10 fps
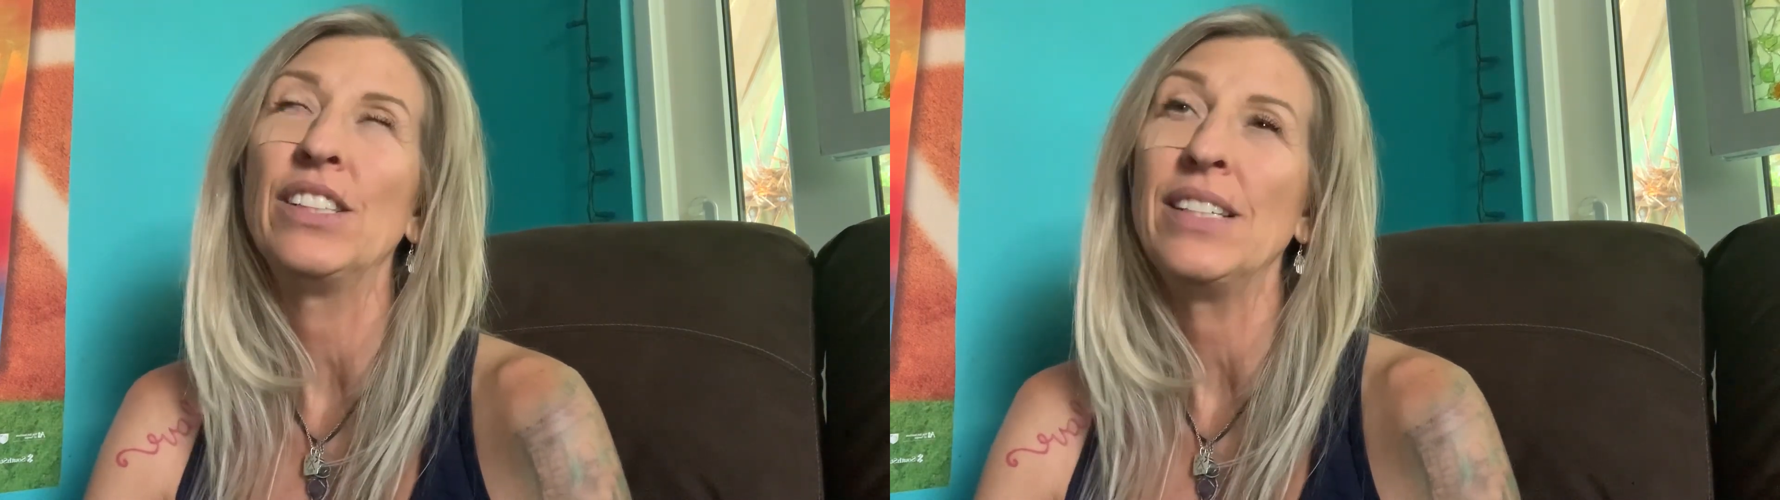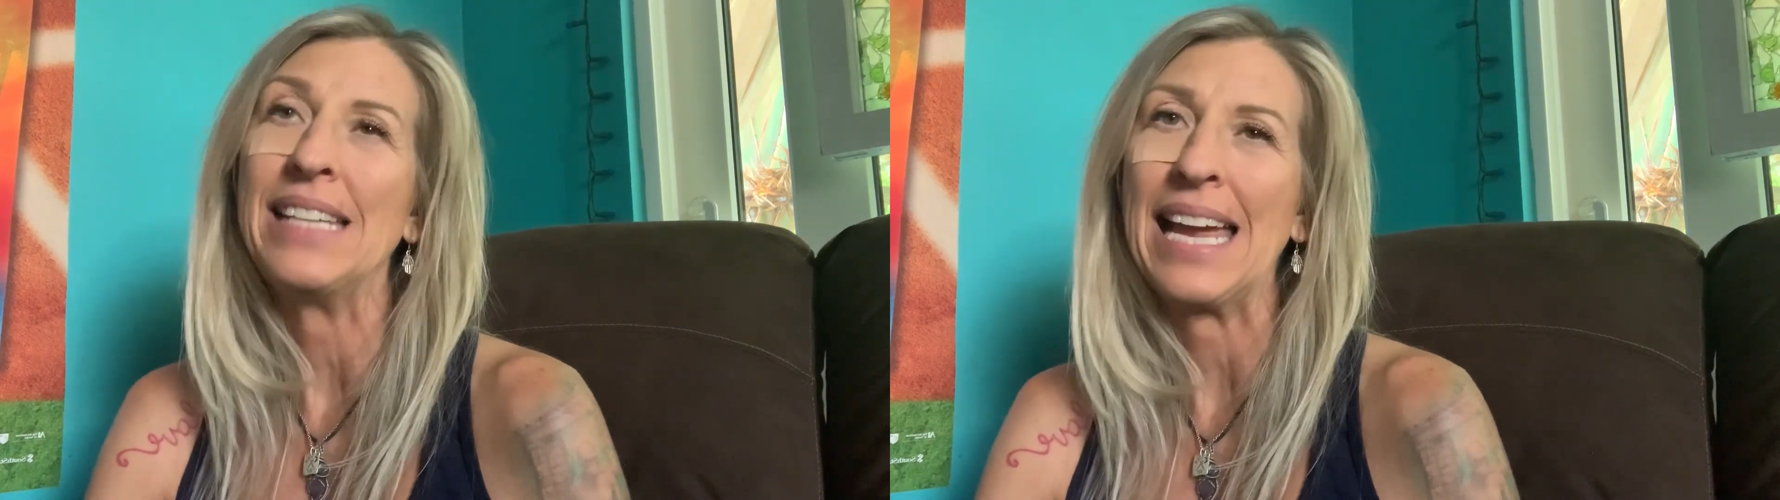
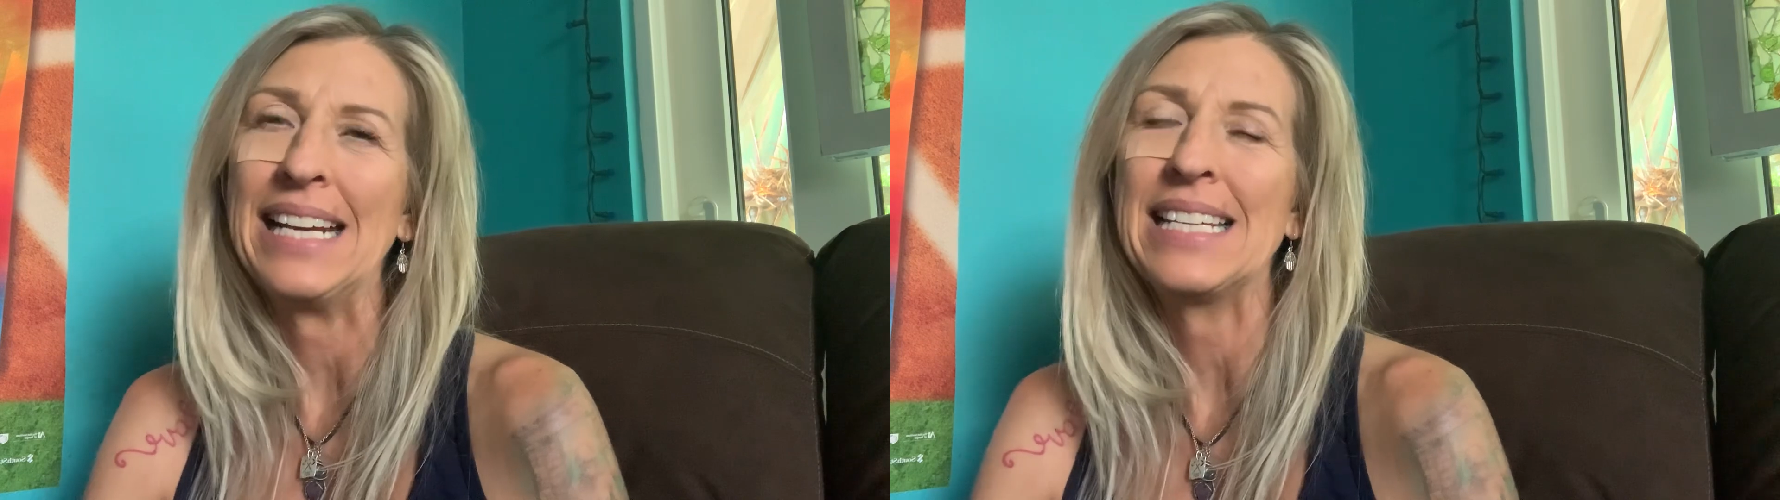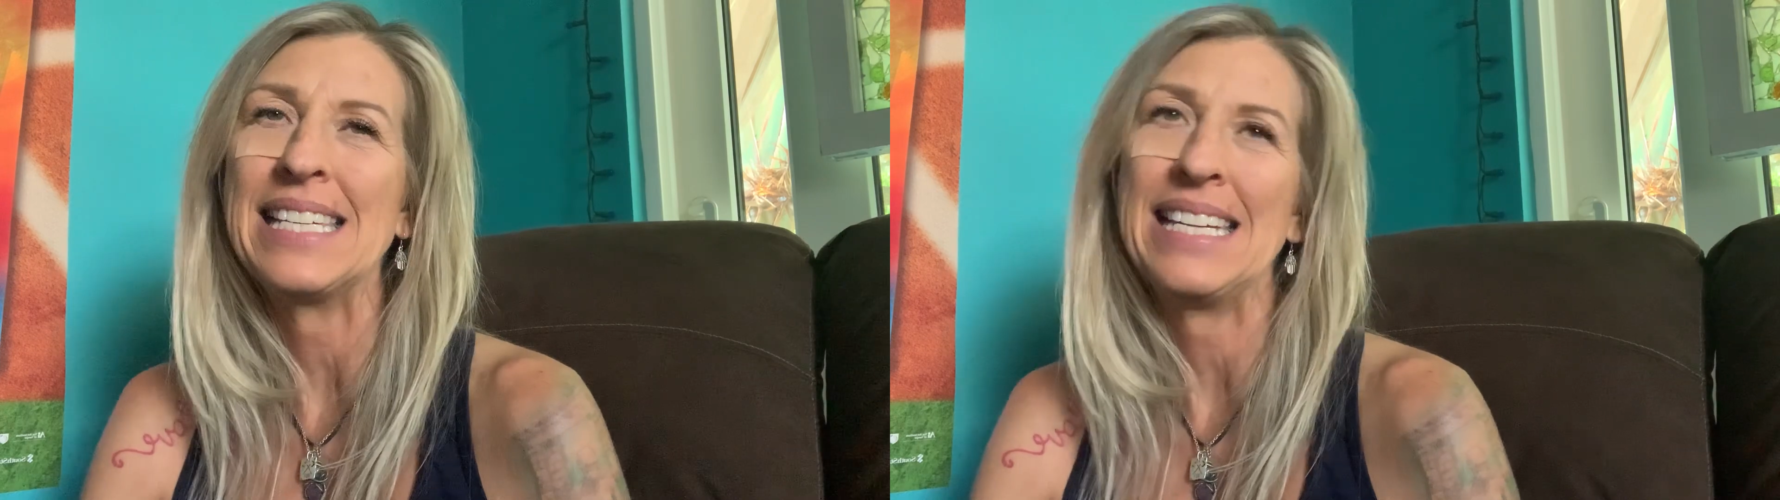
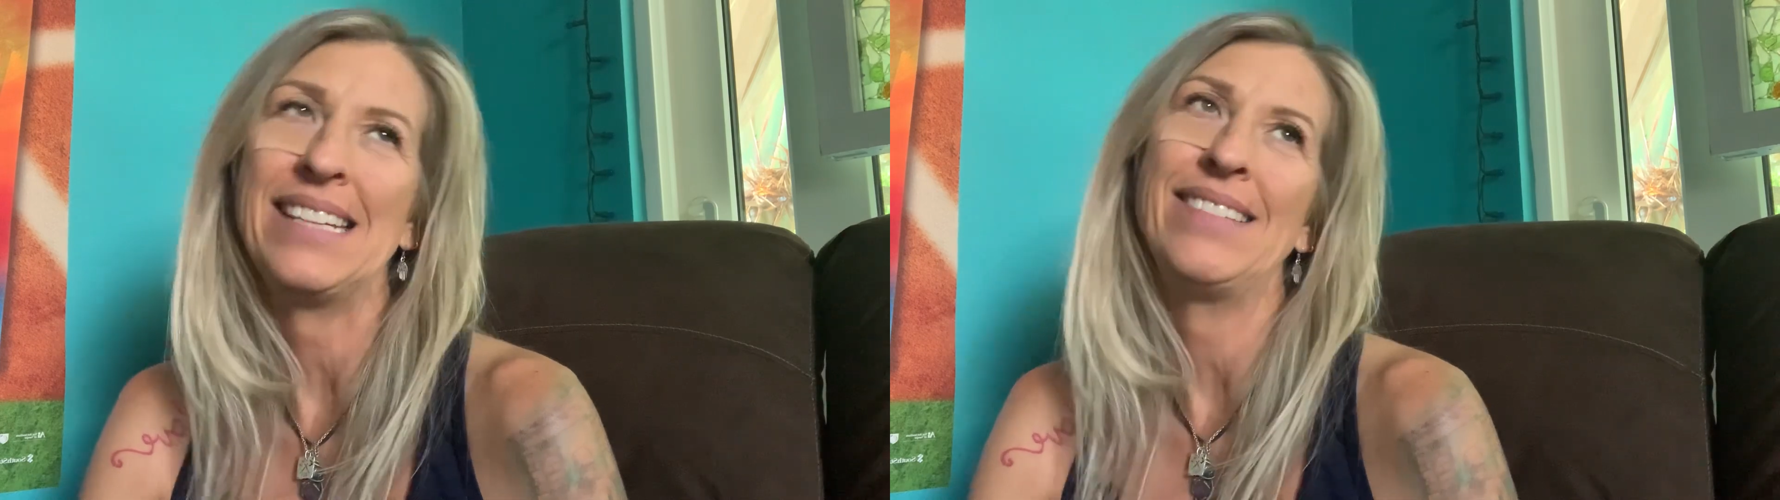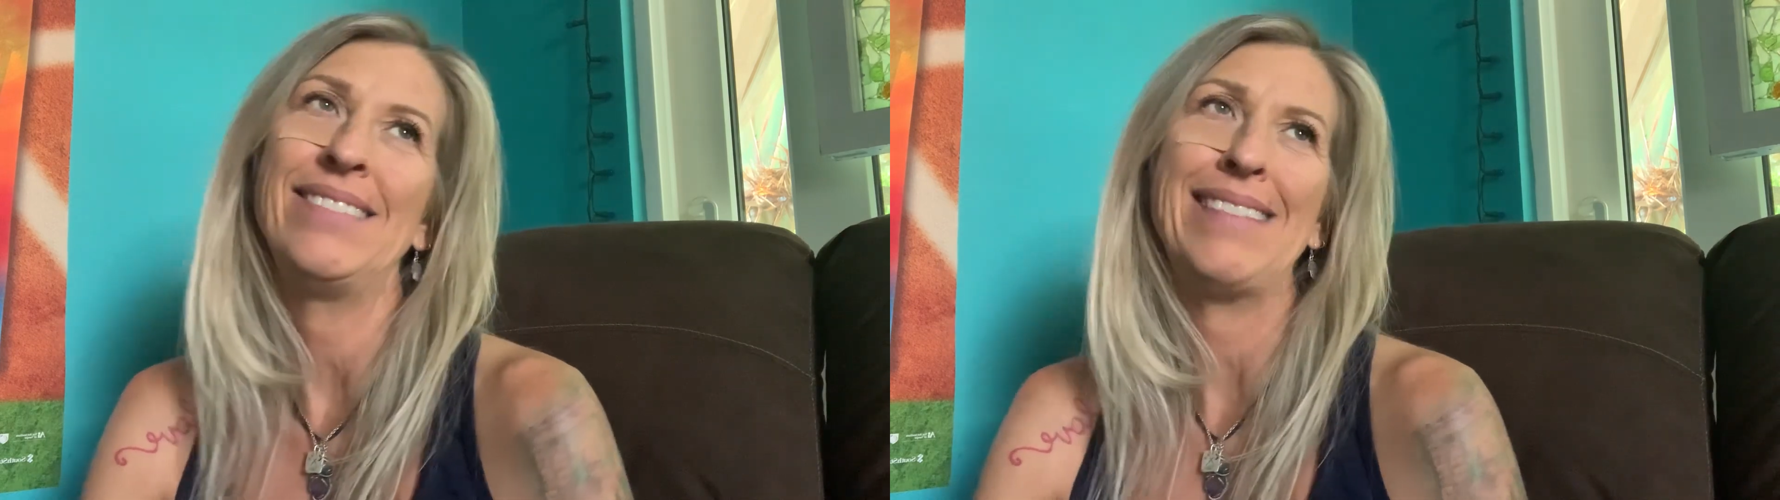
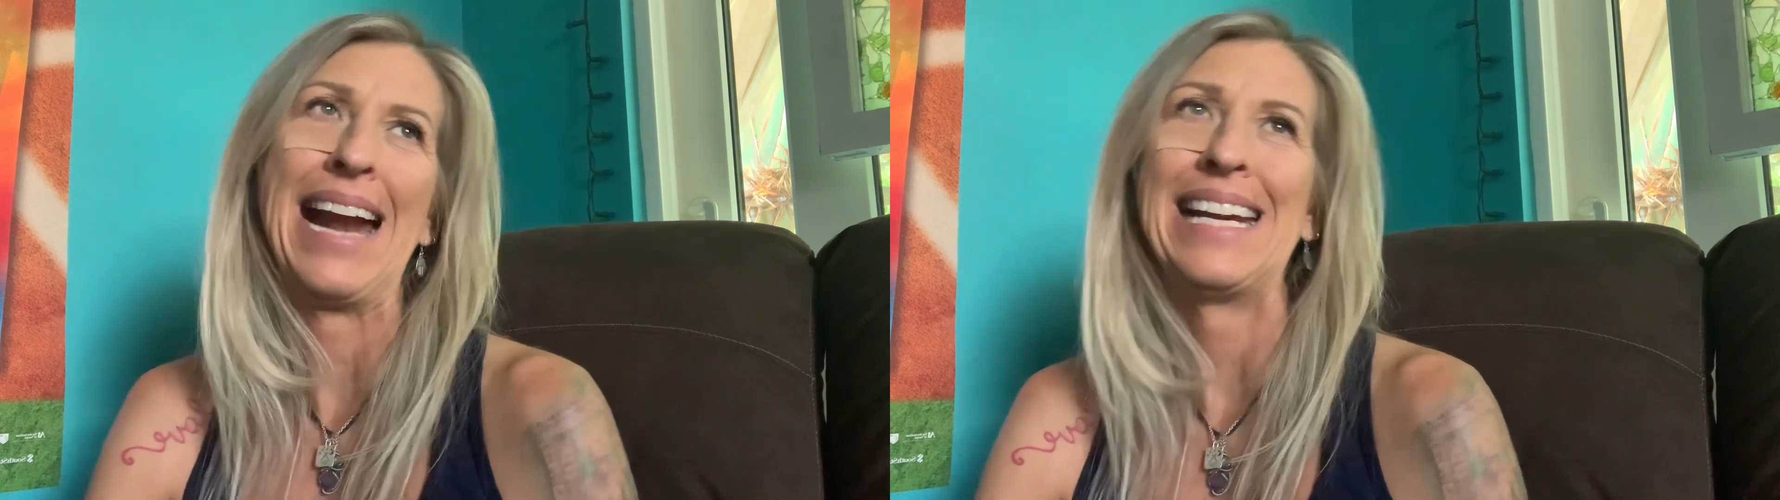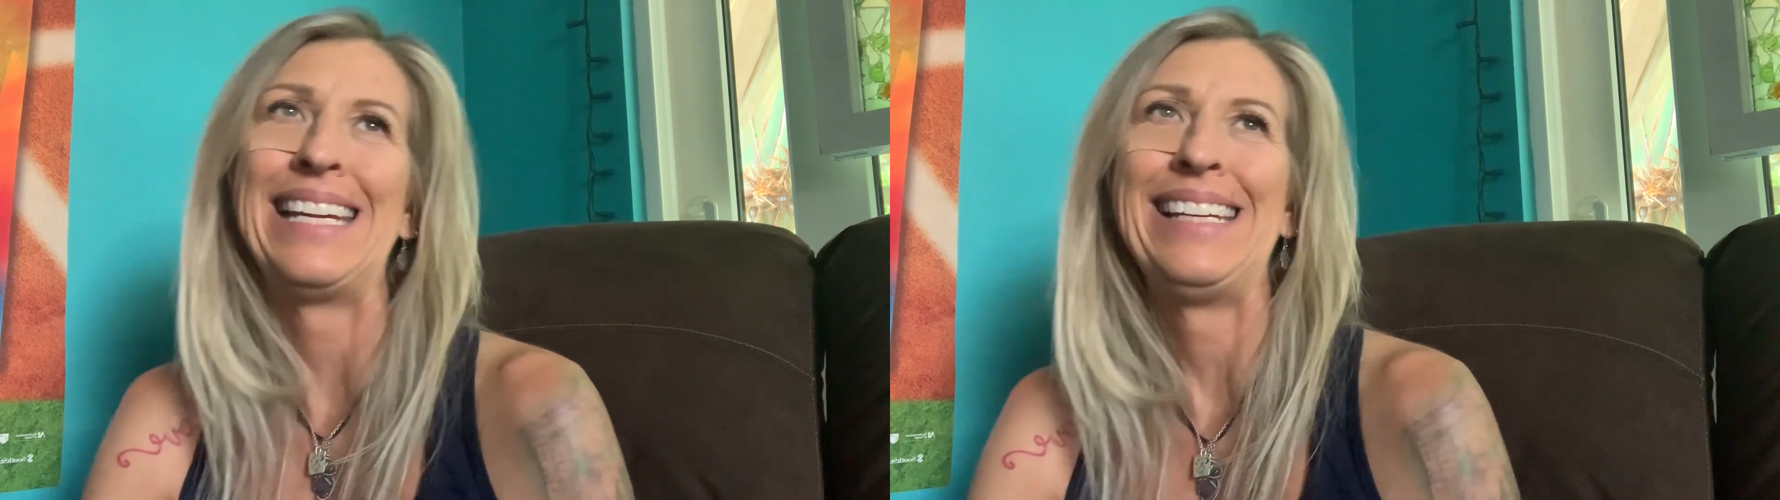
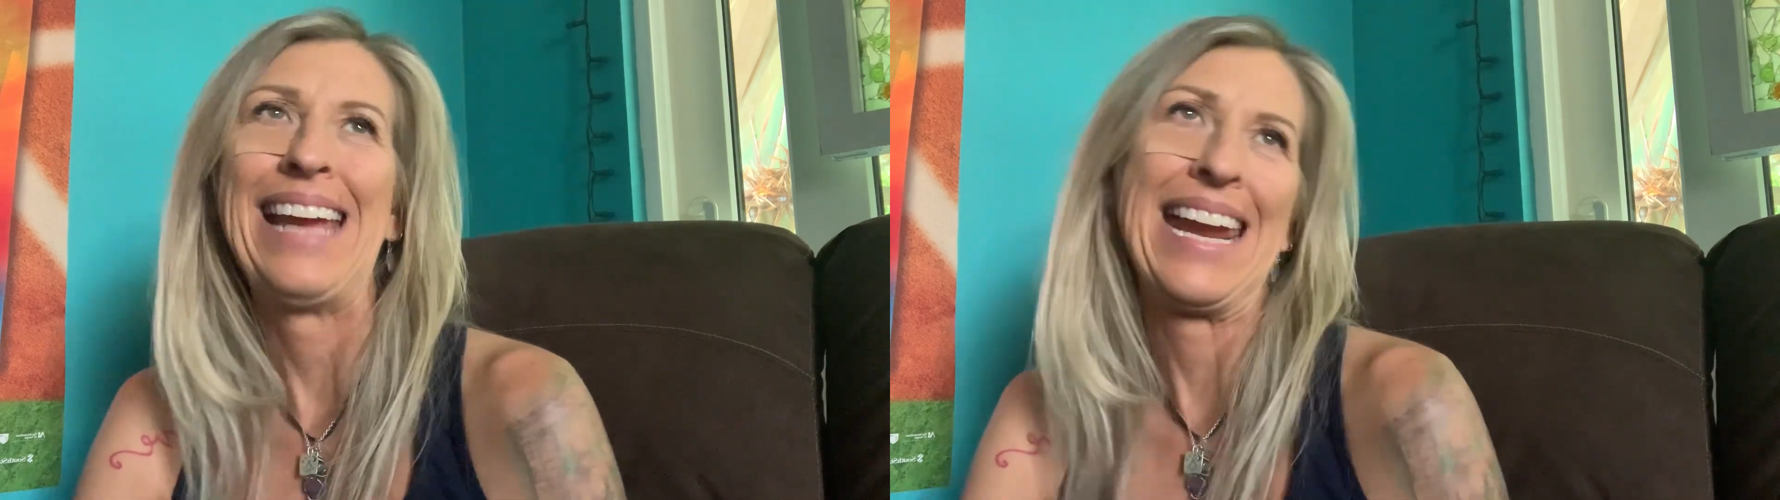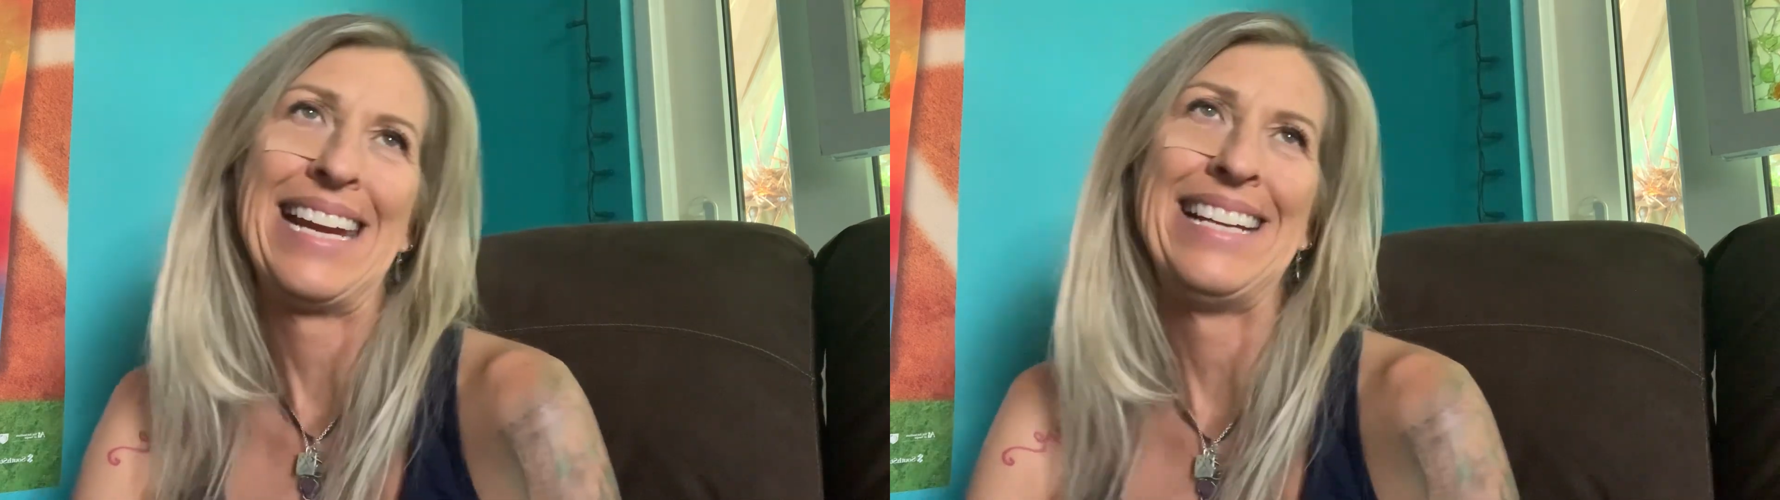
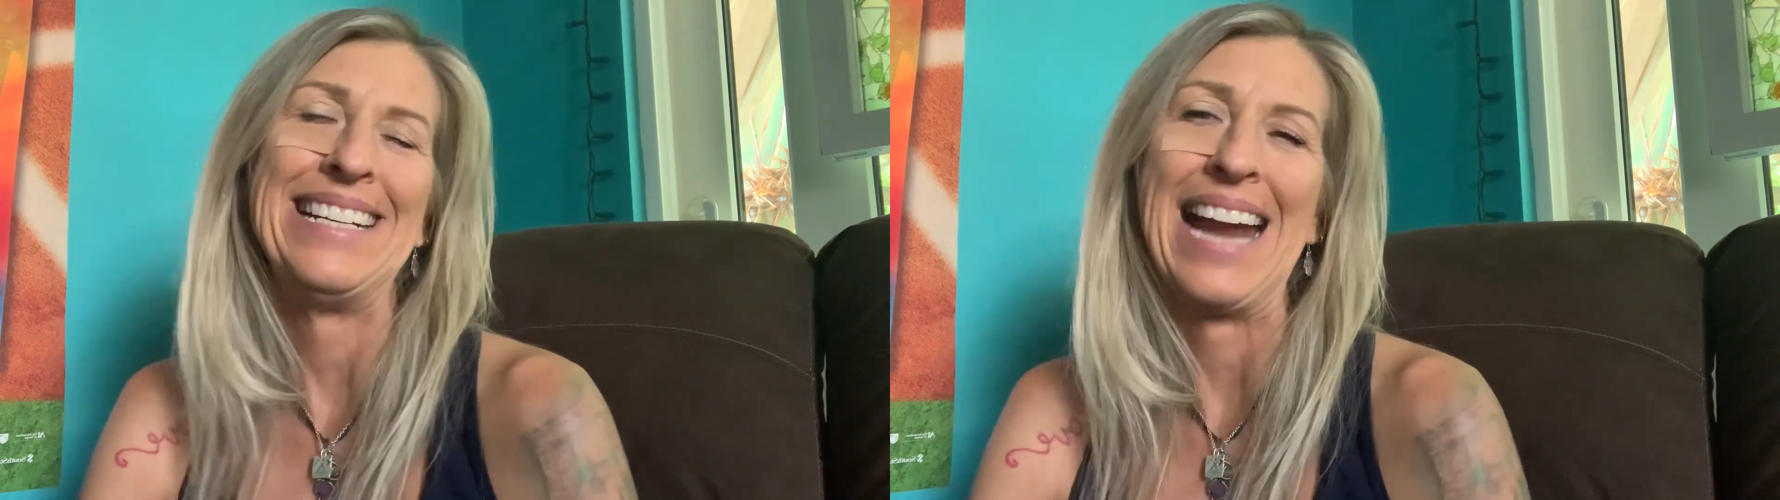1998,